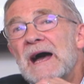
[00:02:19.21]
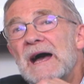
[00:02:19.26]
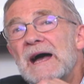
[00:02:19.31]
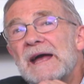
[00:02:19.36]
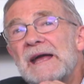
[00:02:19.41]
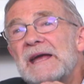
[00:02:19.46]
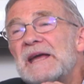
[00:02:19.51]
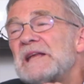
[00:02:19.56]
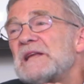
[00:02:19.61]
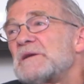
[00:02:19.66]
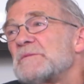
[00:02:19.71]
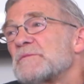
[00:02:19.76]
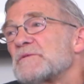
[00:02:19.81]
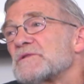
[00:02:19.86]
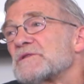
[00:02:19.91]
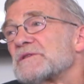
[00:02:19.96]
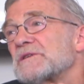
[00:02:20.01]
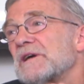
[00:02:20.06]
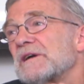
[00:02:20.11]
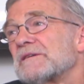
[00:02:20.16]

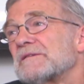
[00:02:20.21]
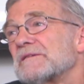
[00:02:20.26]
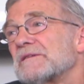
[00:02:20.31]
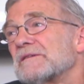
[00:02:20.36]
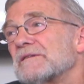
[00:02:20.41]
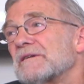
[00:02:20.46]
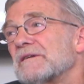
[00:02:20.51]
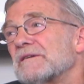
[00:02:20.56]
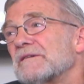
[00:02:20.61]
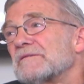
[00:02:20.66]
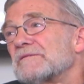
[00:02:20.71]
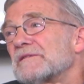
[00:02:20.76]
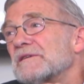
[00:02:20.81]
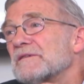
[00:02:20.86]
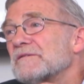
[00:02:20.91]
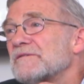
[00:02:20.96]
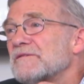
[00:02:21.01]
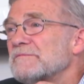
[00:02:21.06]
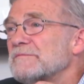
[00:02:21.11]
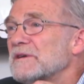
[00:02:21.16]
80% uh, of the
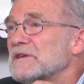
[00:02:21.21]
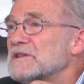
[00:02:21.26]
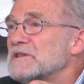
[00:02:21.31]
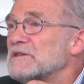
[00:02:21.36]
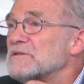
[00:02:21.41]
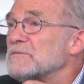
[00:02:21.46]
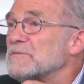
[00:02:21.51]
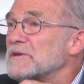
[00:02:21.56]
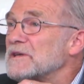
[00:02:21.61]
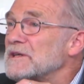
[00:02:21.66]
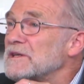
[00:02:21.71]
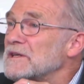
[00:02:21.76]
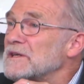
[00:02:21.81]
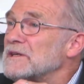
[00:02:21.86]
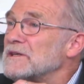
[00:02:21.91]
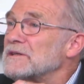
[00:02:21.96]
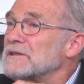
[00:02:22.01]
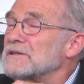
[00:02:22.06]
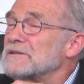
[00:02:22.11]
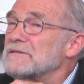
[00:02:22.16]
information we
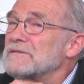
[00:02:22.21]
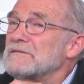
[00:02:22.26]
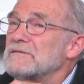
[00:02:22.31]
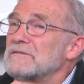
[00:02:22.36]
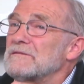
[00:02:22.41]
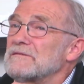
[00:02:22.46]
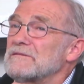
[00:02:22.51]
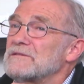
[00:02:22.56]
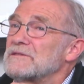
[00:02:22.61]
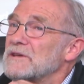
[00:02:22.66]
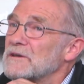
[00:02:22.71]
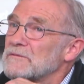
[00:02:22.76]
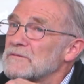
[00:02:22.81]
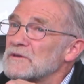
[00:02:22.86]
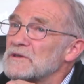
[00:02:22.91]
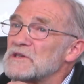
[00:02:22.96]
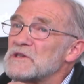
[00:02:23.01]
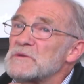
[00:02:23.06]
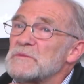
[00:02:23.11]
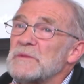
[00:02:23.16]
needed,
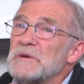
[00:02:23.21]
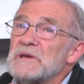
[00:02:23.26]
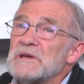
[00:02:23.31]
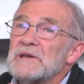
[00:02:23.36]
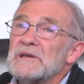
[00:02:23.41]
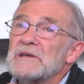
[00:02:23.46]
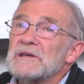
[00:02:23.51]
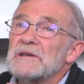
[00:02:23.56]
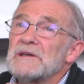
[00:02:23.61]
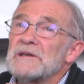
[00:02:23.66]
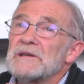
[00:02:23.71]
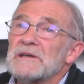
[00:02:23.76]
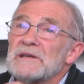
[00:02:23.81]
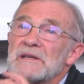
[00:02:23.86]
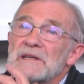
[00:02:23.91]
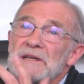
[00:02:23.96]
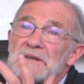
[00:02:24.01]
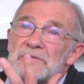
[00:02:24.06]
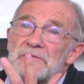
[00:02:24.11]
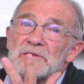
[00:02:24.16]
generally speaking,
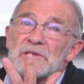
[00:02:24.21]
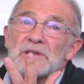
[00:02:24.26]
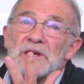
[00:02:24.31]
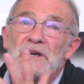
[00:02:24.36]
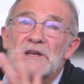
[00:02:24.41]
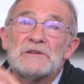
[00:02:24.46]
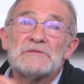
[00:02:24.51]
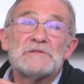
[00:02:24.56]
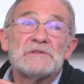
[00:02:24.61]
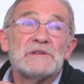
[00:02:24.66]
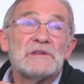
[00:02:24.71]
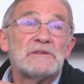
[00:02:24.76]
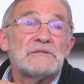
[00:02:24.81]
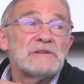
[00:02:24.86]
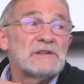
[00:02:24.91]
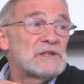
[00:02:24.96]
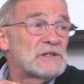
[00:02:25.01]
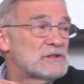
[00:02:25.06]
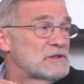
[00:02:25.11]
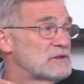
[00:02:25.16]
on a given country or
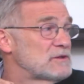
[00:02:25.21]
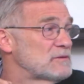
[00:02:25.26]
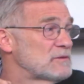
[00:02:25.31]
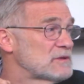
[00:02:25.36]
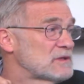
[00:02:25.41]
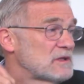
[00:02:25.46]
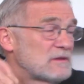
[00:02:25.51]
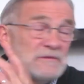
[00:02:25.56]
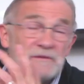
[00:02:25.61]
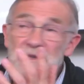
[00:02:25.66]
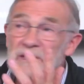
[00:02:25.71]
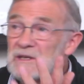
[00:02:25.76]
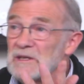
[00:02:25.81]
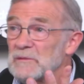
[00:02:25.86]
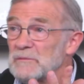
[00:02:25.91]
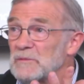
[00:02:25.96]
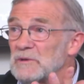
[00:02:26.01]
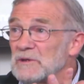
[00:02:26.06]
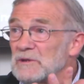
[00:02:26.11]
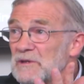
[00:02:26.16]
issue was
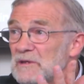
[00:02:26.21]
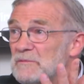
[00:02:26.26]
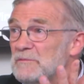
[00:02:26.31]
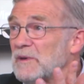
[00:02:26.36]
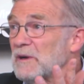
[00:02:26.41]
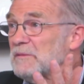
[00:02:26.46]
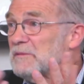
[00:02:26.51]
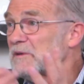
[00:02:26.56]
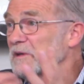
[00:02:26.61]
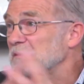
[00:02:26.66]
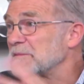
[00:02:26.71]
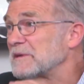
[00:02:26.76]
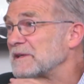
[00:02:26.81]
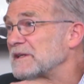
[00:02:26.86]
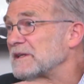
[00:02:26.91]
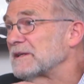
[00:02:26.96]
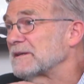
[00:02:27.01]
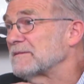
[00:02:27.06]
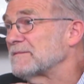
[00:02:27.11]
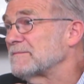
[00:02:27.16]
available in public
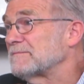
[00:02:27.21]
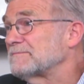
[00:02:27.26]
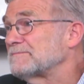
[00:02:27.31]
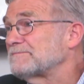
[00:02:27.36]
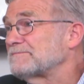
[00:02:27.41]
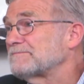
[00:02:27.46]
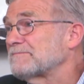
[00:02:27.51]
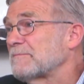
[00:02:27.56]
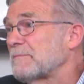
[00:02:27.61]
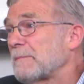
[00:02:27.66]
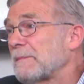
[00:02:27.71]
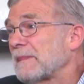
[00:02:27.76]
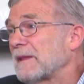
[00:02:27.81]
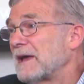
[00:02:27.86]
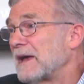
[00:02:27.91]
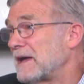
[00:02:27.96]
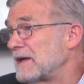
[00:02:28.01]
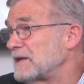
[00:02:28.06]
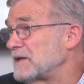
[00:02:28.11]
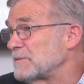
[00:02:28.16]
media.
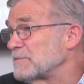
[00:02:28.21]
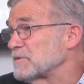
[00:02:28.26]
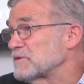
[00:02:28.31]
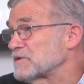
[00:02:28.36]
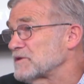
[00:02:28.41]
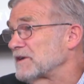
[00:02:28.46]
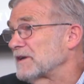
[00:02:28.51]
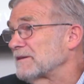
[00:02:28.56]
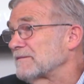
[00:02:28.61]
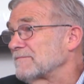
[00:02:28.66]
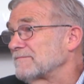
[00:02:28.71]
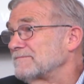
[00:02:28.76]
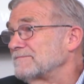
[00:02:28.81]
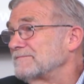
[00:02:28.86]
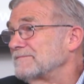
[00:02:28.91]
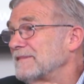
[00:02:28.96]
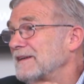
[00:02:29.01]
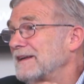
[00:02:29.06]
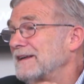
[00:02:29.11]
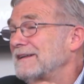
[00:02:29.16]
80%.
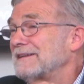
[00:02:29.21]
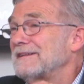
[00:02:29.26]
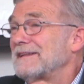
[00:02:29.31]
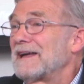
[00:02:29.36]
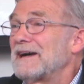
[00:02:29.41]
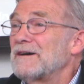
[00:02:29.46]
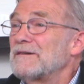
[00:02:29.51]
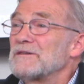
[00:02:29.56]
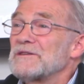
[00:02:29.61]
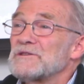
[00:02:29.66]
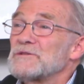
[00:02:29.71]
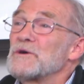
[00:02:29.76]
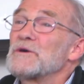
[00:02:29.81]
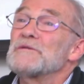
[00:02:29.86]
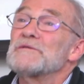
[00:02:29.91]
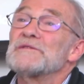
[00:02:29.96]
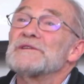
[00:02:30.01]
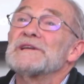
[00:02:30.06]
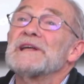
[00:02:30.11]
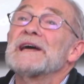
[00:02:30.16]
Now it's
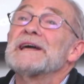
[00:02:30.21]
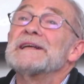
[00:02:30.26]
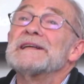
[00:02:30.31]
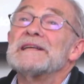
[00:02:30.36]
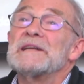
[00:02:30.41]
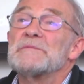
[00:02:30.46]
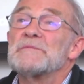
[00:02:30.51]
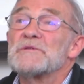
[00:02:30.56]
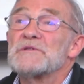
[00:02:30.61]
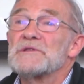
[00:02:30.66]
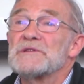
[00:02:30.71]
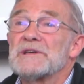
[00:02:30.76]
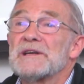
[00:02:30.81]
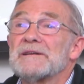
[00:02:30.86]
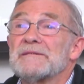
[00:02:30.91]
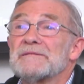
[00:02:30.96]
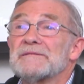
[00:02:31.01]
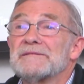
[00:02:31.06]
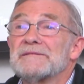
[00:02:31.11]
over 90%.